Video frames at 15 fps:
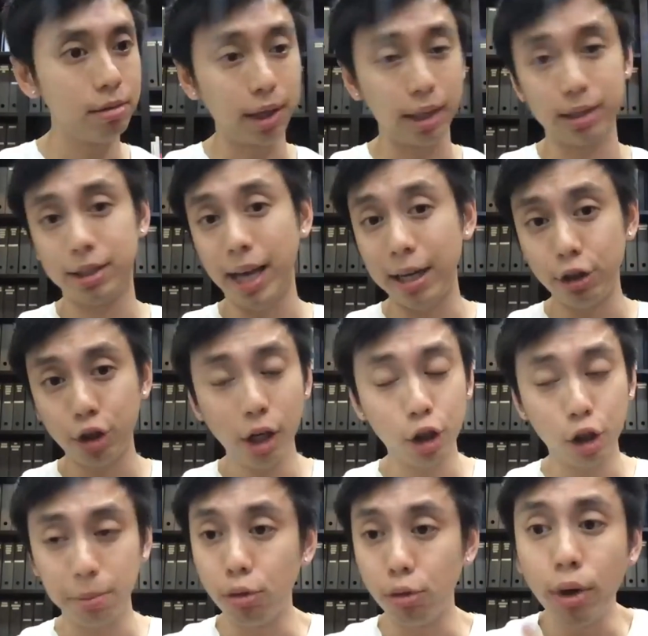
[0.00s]
Sandra, it
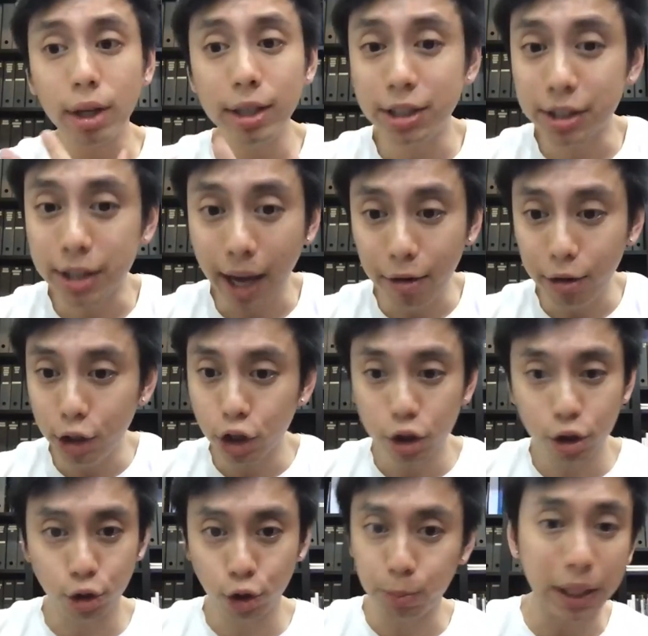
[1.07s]
could be really scary
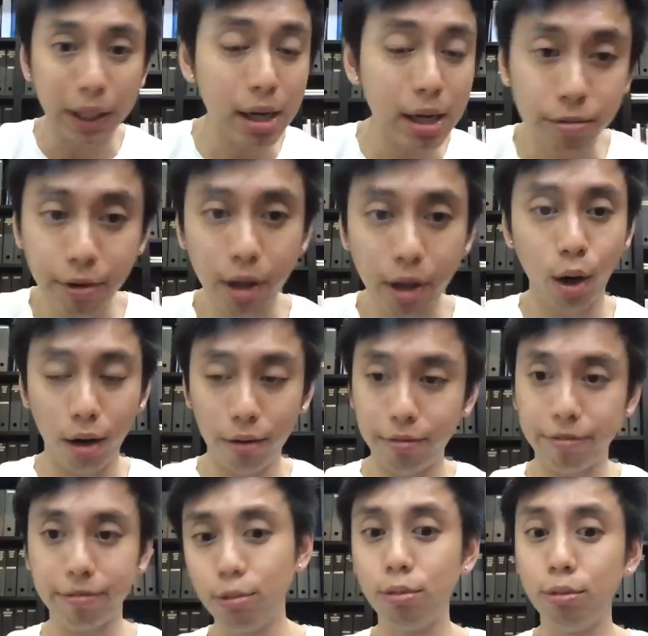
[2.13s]
just speaking in front
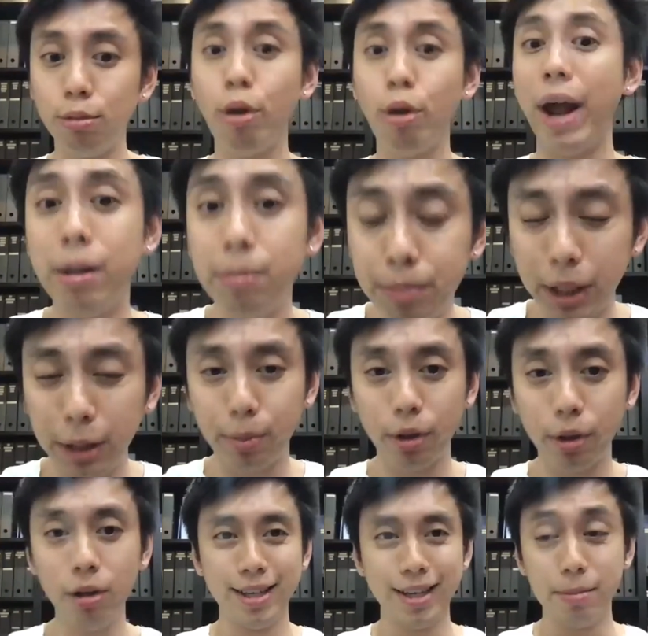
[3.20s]
of random
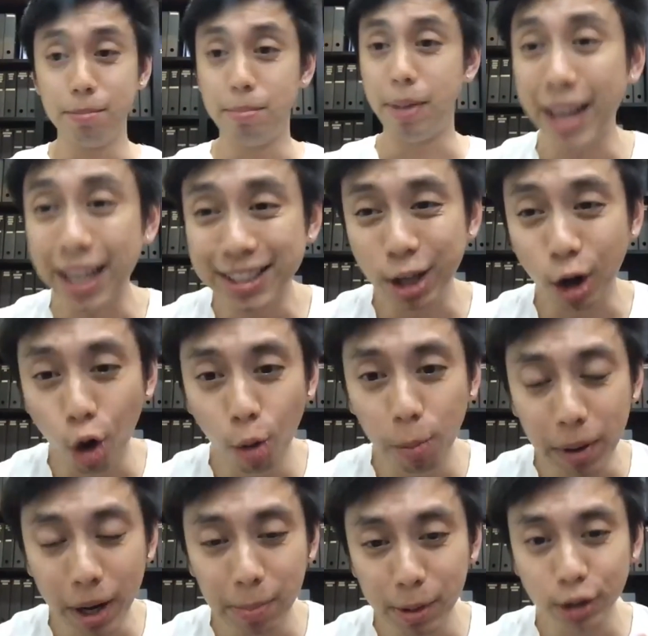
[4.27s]
people. But that's the whole
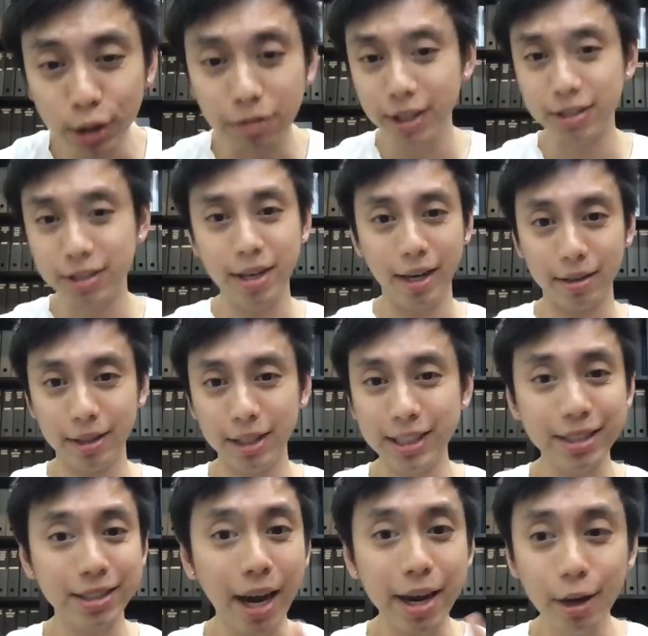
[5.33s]
purpose of this thing. This
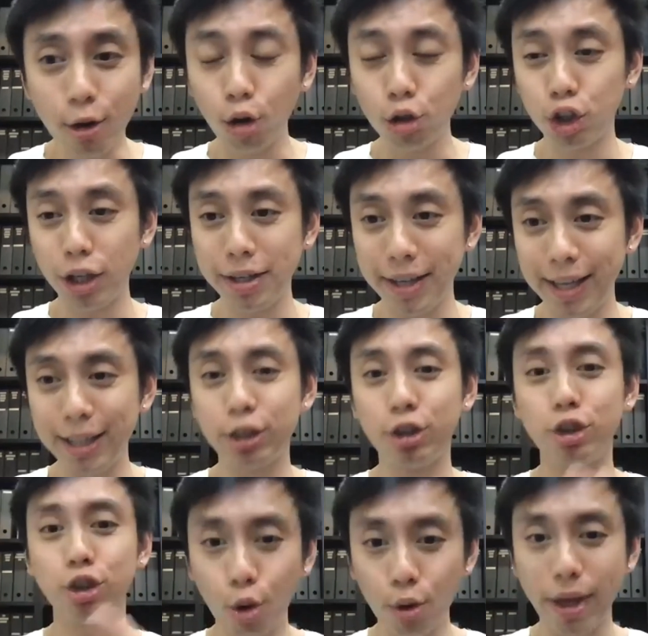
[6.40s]
entire coaching is
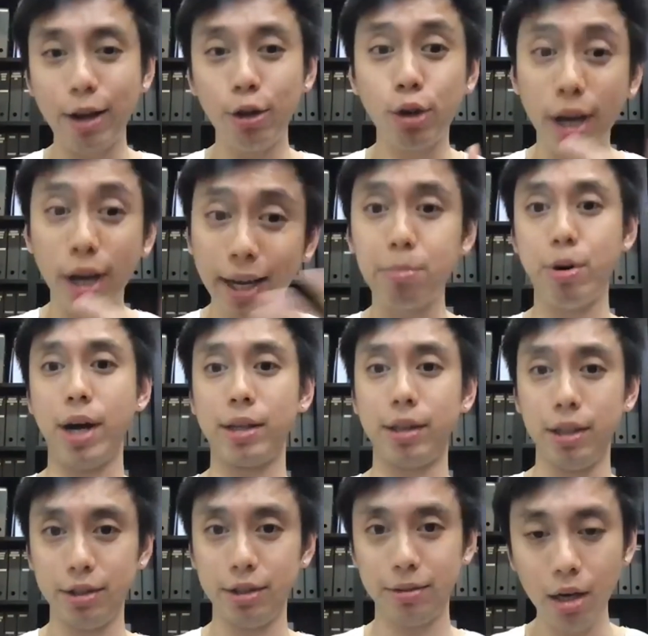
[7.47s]
so that you can get
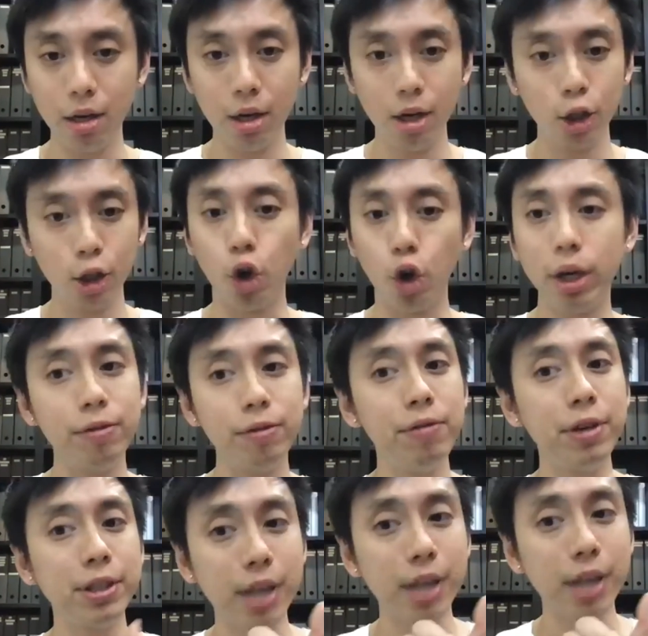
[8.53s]
practice. So even if
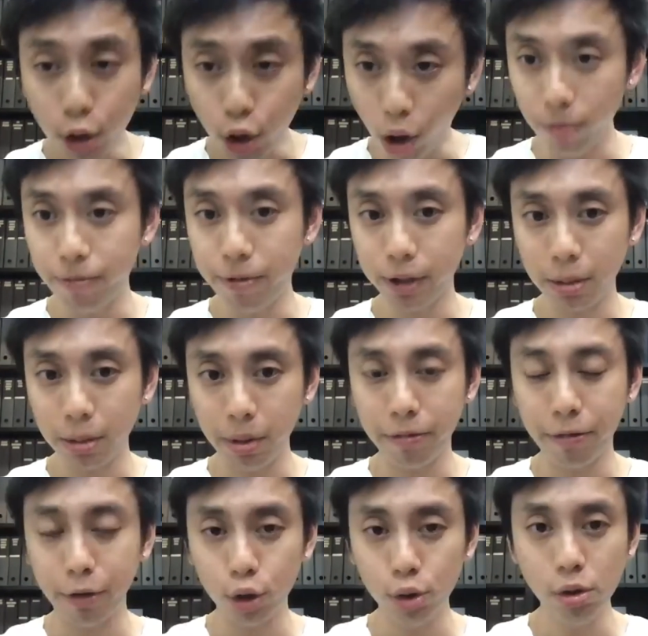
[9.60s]
it's uncomfortable
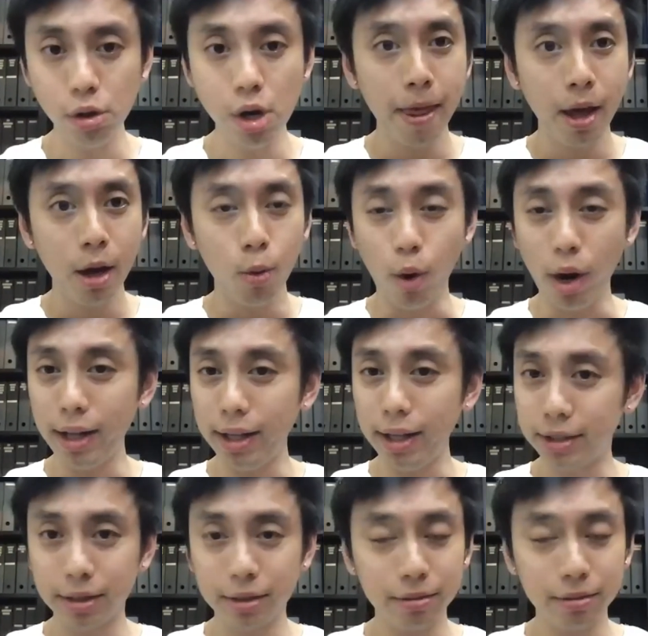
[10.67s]
for you, what
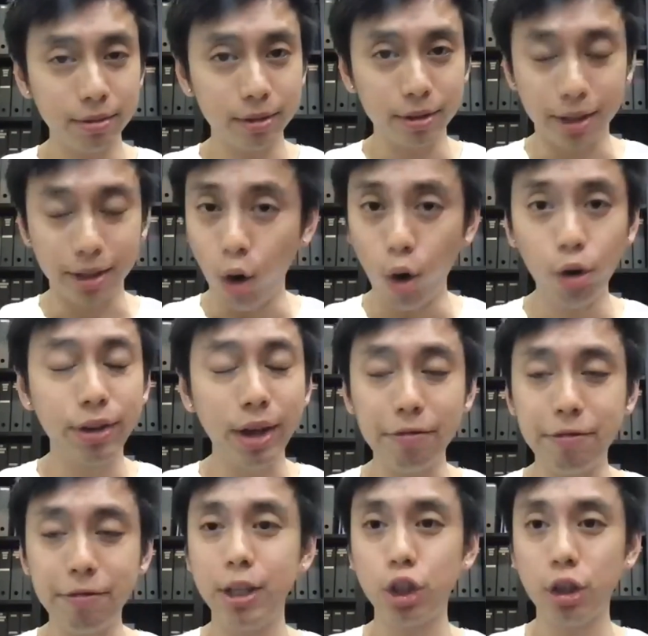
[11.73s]
is the whole
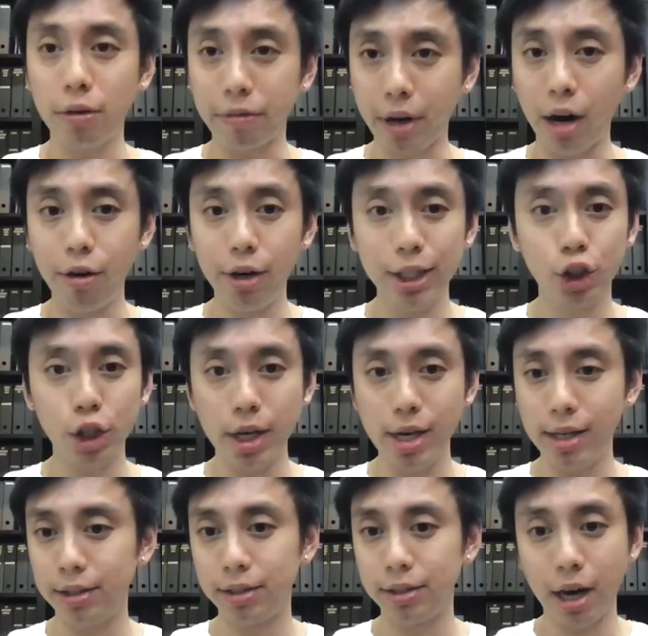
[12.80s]
definition of courage
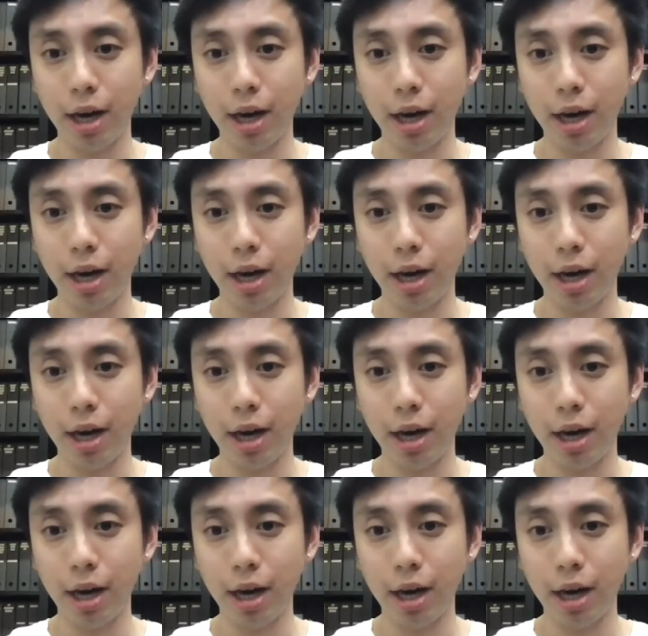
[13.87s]
is